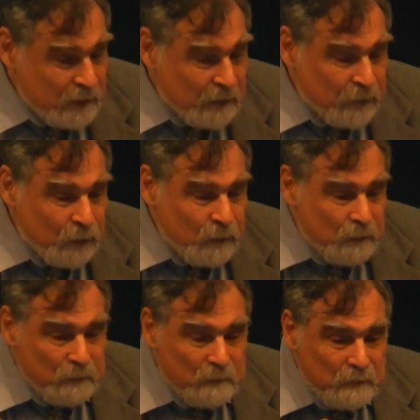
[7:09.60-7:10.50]
If you
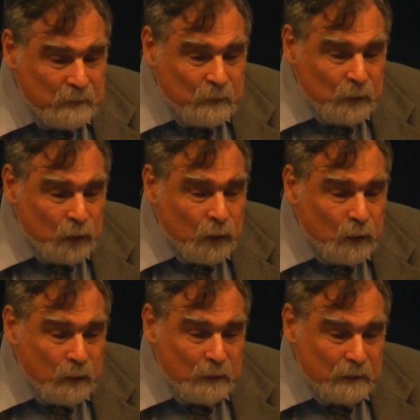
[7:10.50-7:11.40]

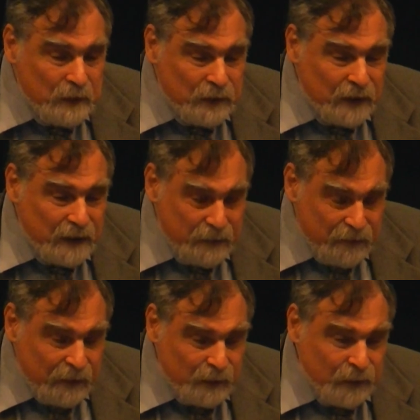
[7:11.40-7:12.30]
do decide to
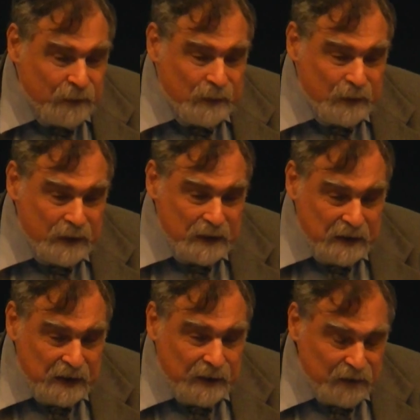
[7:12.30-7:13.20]
follow through the
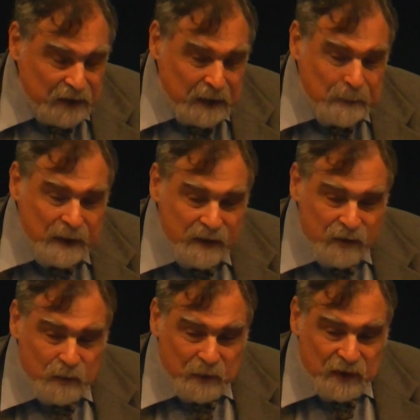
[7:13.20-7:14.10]
details in that page,
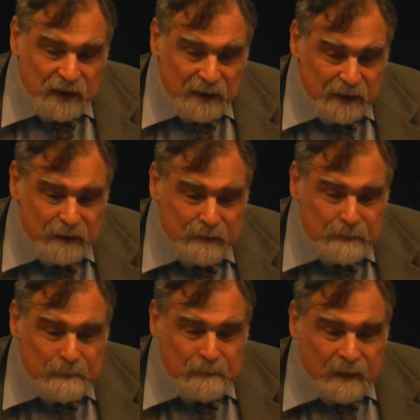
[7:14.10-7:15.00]
you will see that
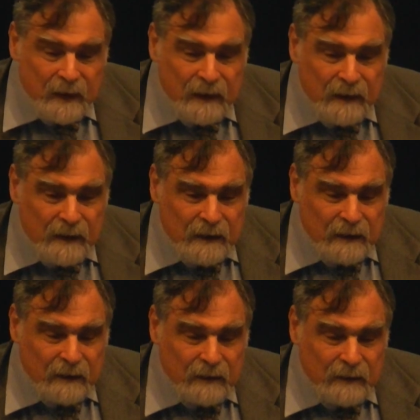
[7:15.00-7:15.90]

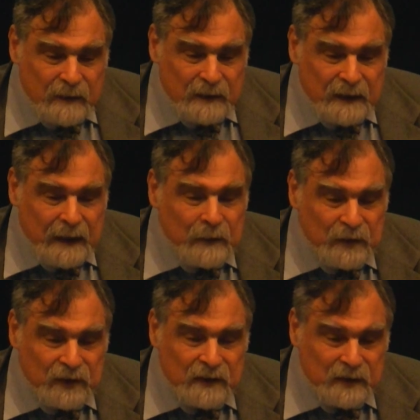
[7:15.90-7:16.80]
the
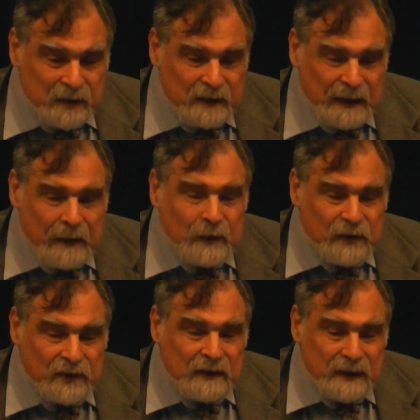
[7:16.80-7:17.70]

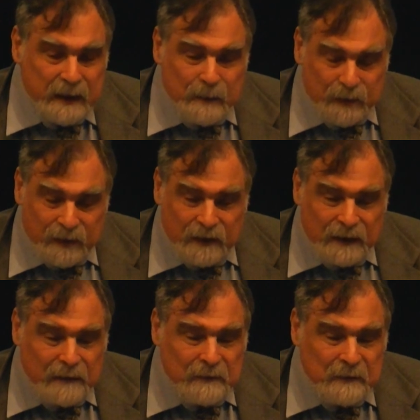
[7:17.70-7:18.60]
loudest clamor,
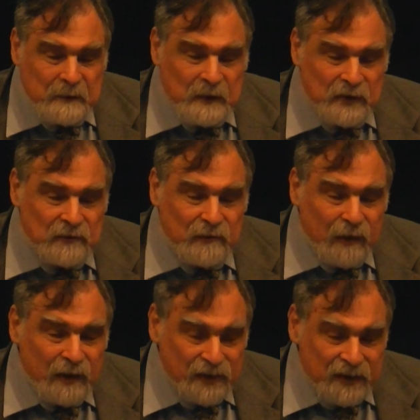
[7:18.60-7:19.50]
the
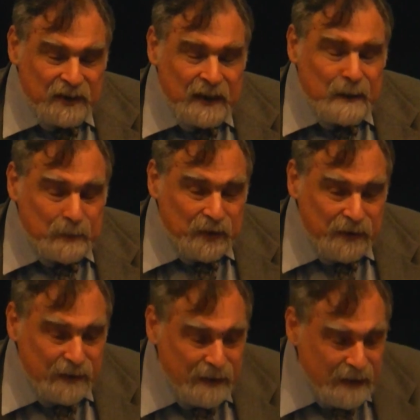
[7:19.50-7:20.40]
strongest attempts
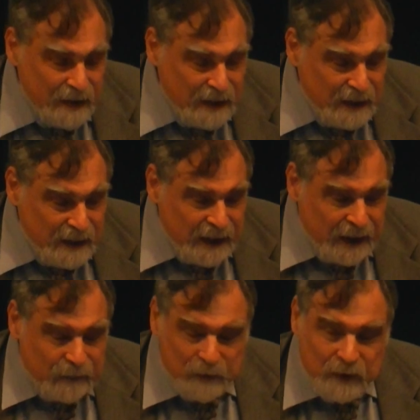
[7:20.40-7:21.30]

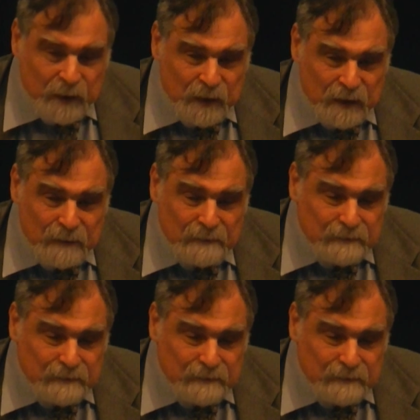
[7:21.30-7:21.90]
at reunion